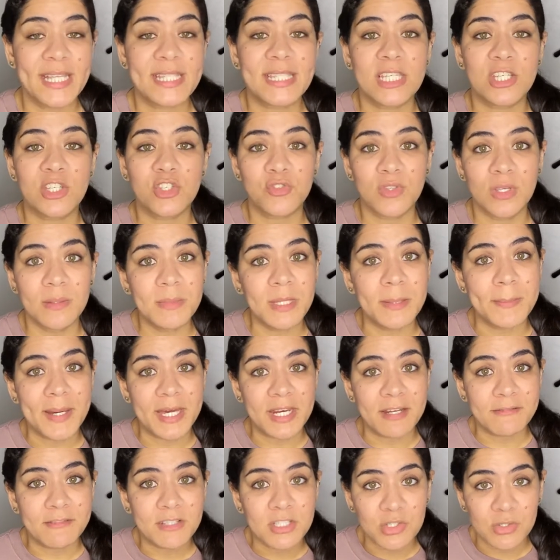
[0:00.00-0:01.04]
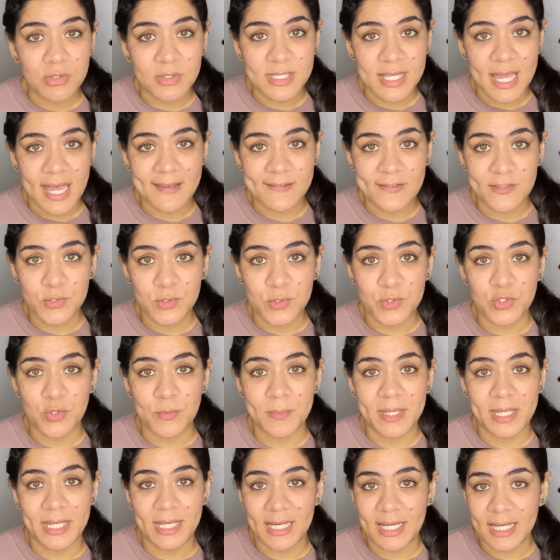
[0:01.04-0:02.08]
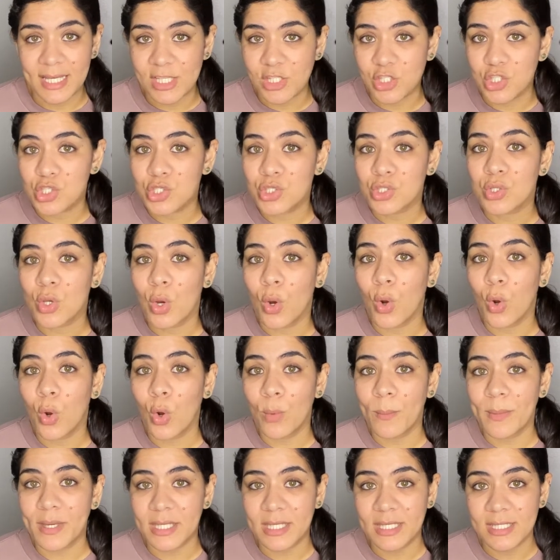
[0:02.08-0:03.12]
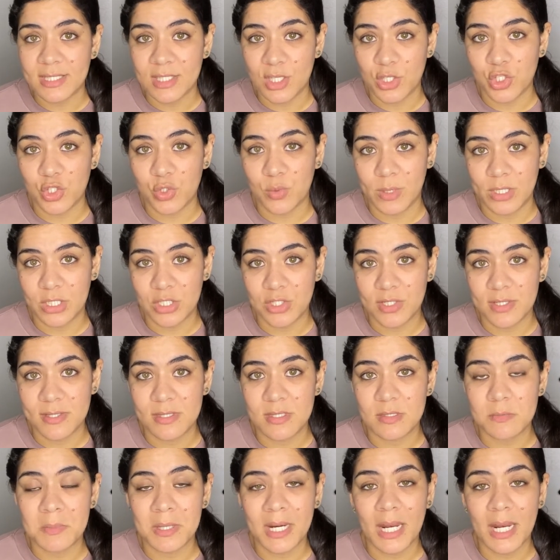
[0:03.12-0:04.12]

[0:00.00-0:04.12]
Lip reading: It's extremely beneficial to have social media in so many situations.